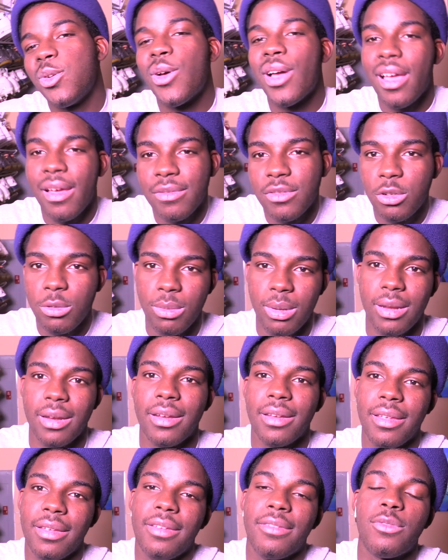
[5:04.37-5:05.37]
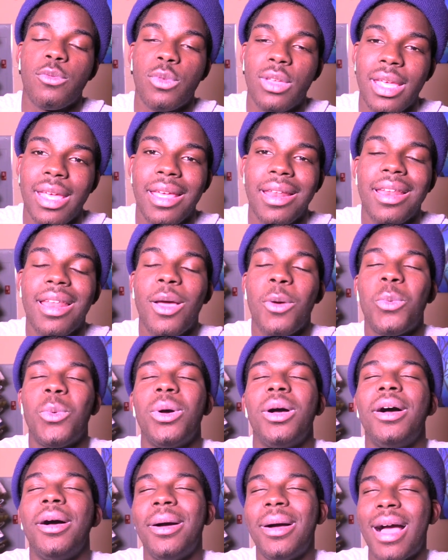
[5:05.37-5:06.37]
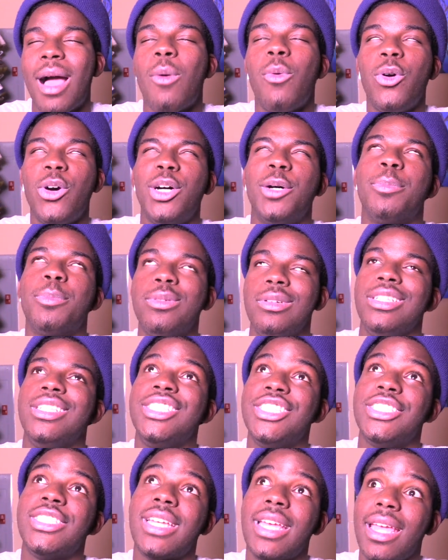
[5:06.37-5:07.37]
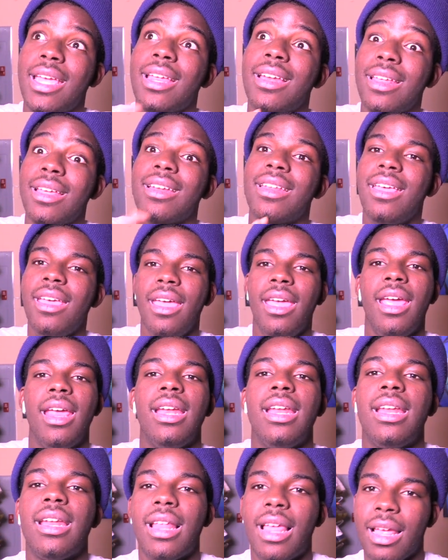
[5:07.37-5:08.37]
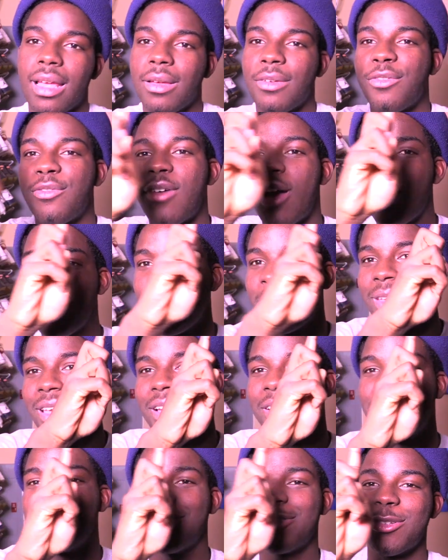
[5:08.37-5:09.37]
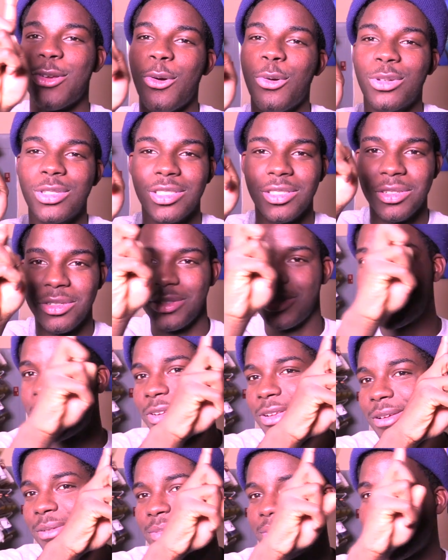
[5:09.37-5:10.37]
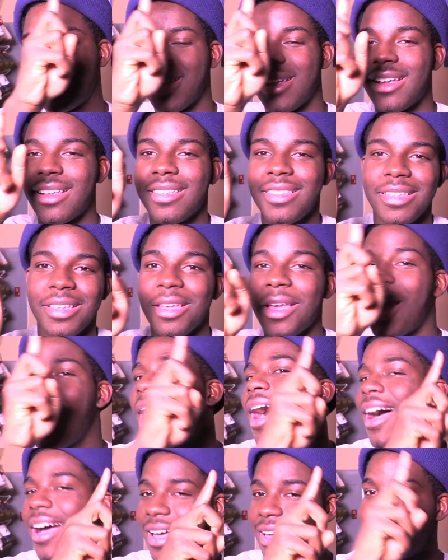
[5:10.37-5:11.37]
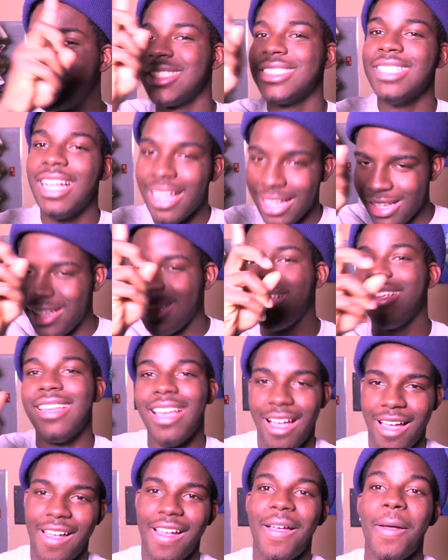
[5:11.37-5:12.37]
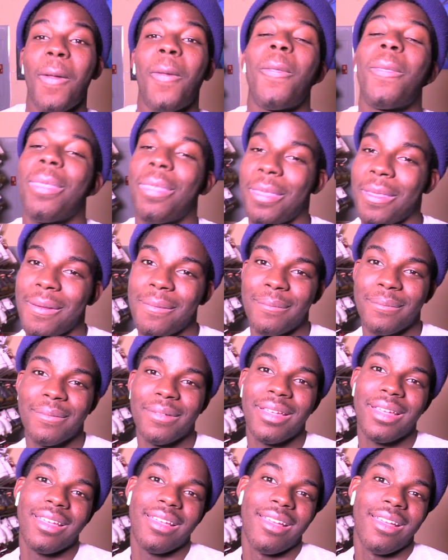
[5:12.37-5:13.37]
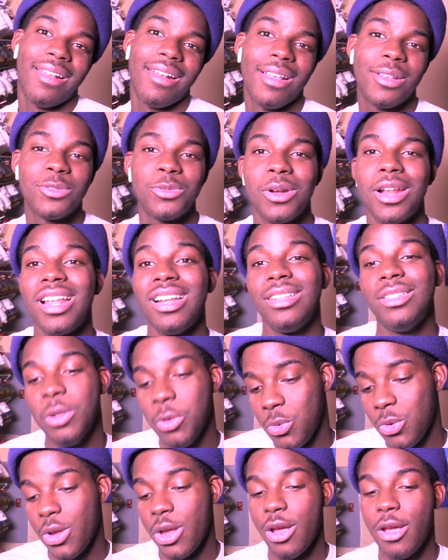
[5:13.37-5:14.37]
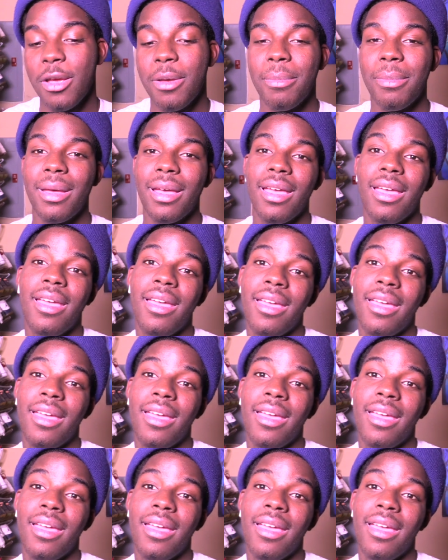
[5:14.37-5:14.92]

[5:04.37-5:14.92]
don't have to but if you can i will i will appreciate it and then like follow me on the socials you know what i'm saying yeah yeah oh man that's what i do yeah man